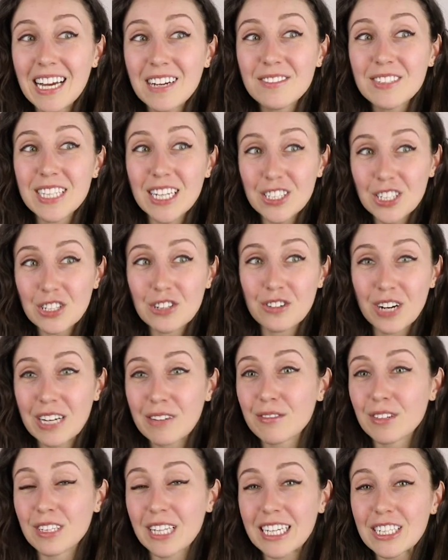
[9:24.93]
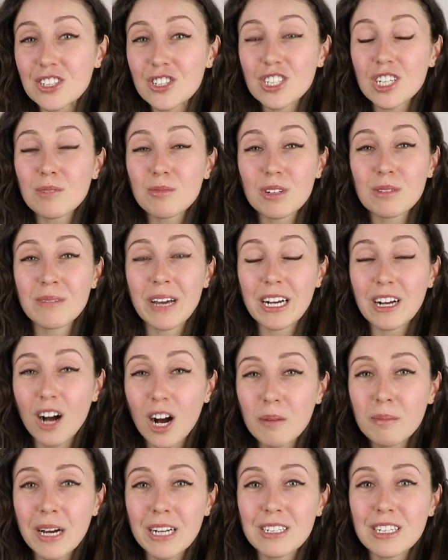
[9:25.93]
have such a great relationship with my
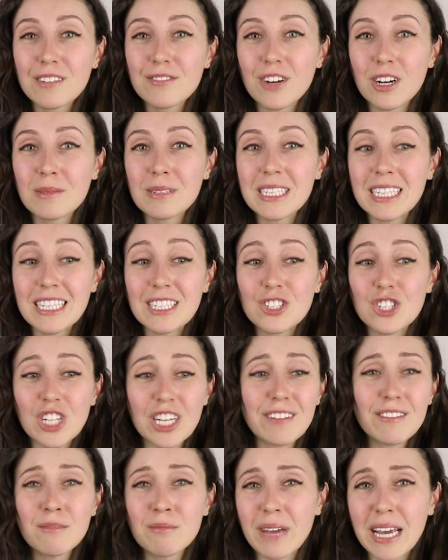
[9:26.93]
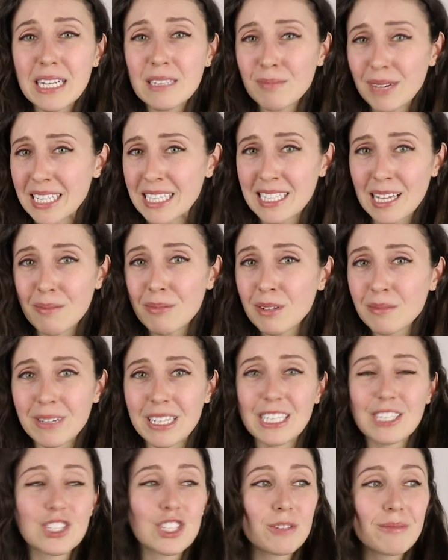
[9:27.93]
compounding pharmacist. She even makes my
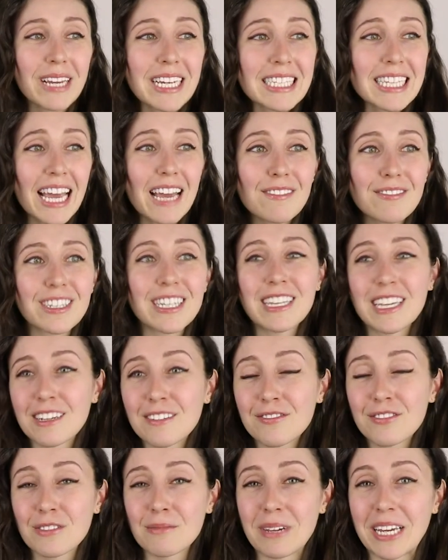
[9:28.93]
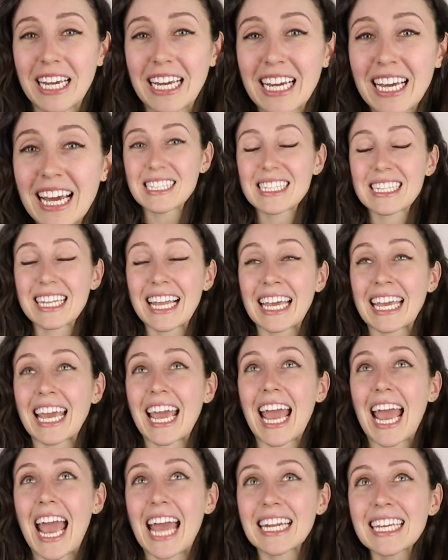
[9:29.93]
supplements. She makes everything for me. It's
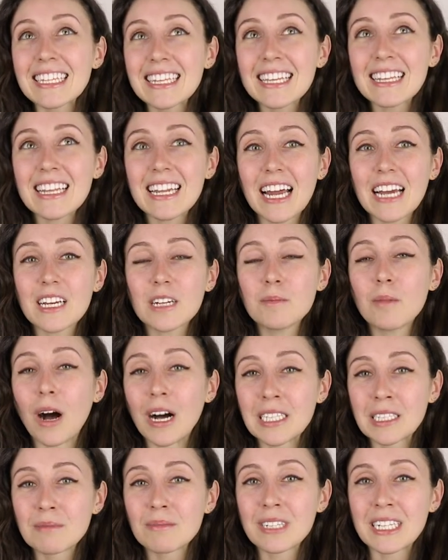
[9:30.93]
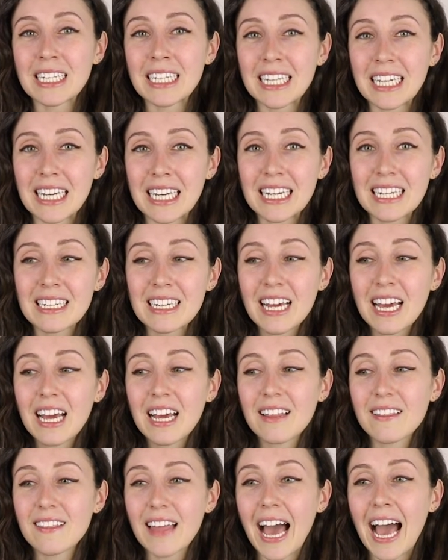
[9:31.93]
anything that I could possibly need
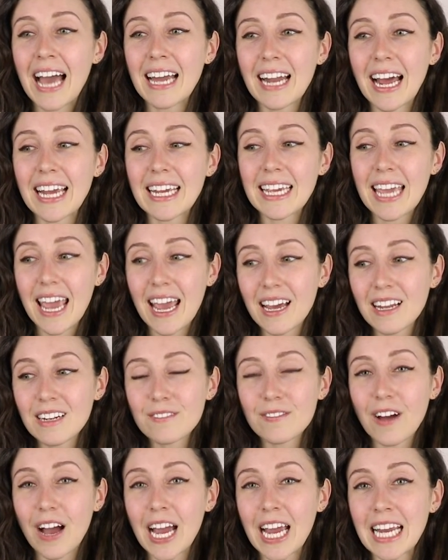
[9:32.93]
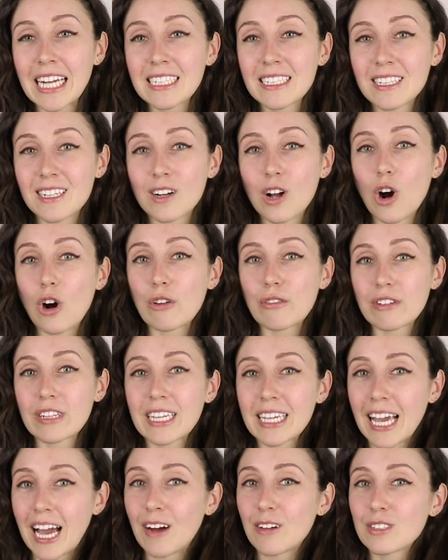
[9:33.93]
that I can't find in an
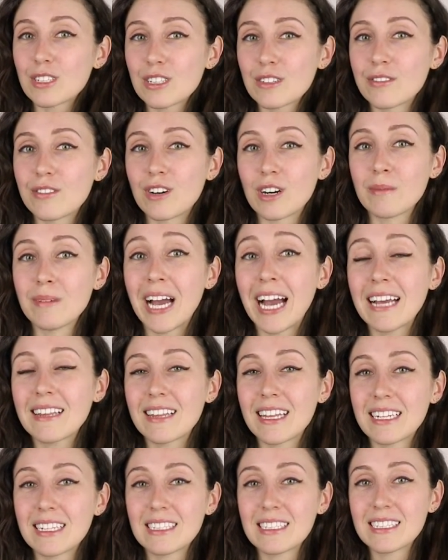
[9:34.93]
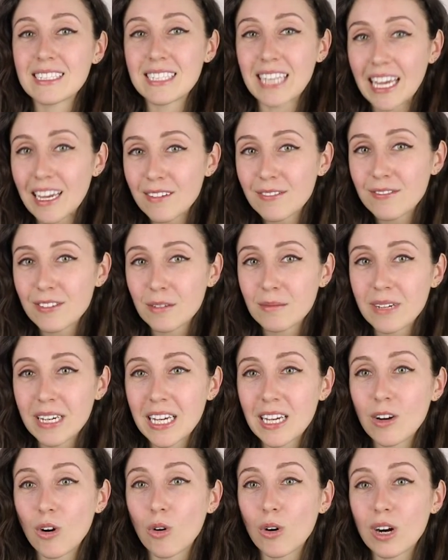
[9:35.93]
over-the-counter format that is safe for
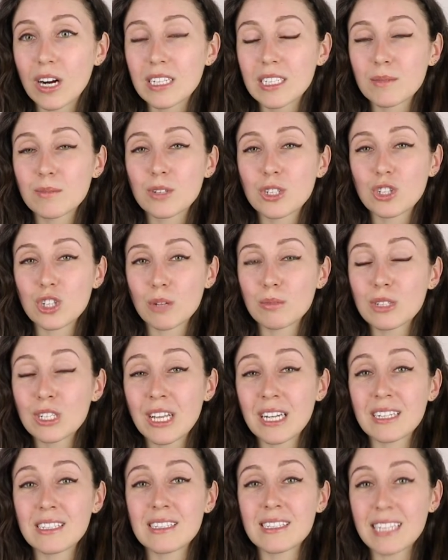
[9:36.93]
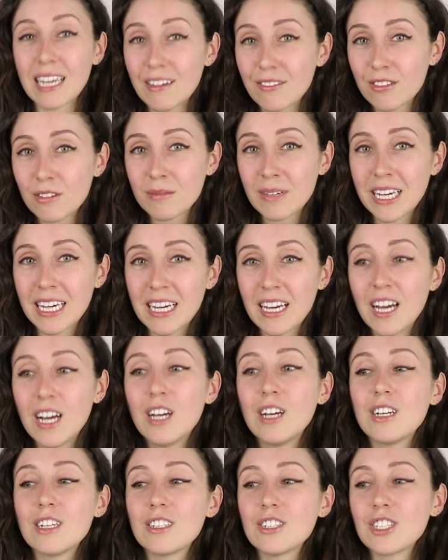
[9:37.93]
me, or as a prescription that is safe for me.
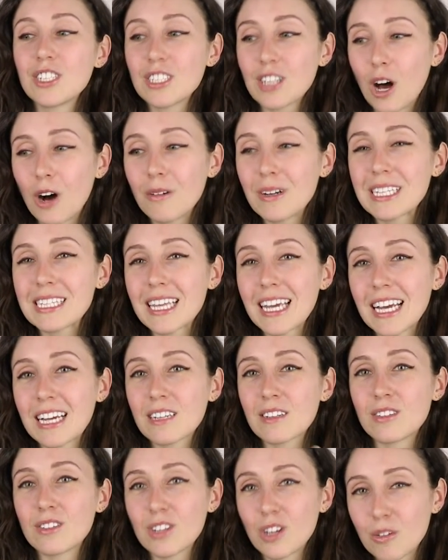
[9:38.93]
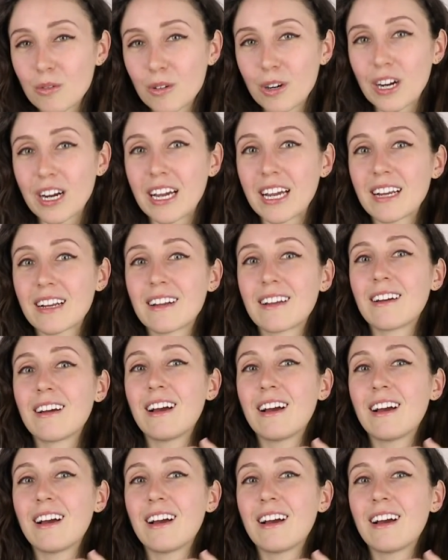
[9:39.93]
She's always like, don't worry,